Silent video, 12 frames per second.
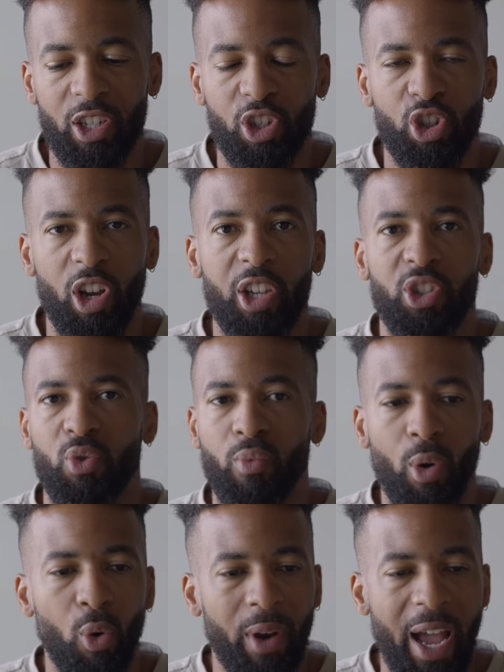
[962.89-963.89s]
just
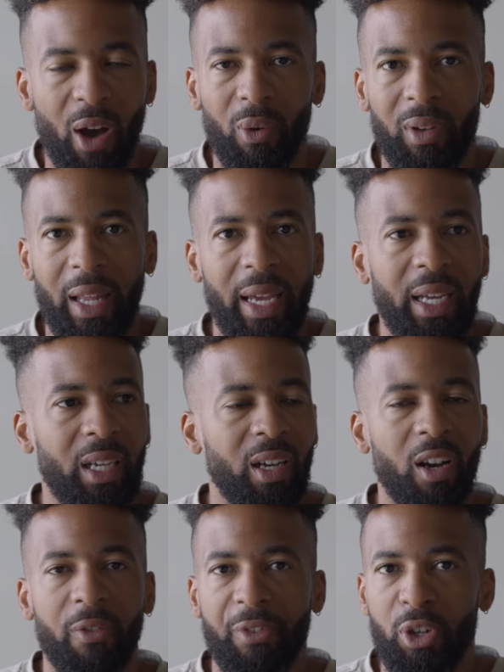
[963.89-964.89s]
rolled out like
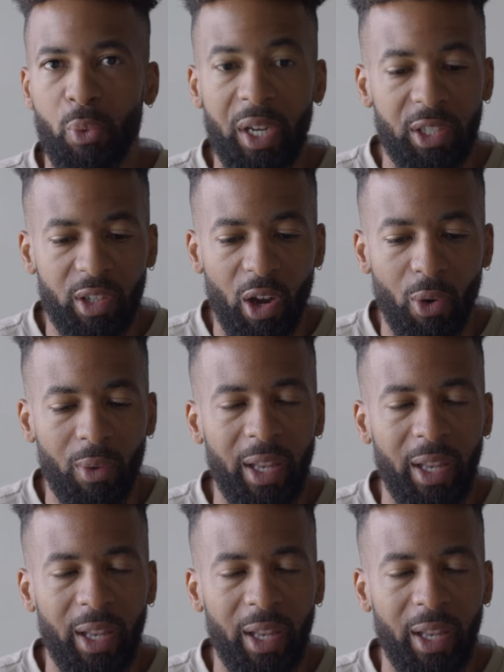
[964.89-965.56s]
a few weeks ago.